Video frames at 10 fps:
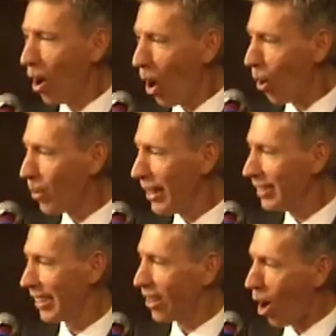
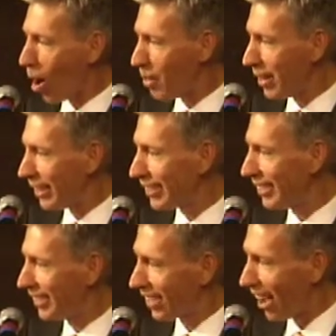always an ominous
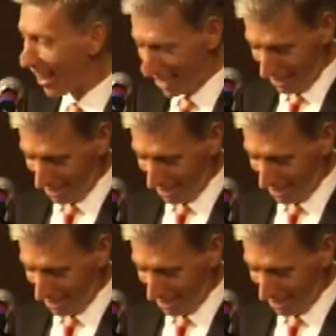sign.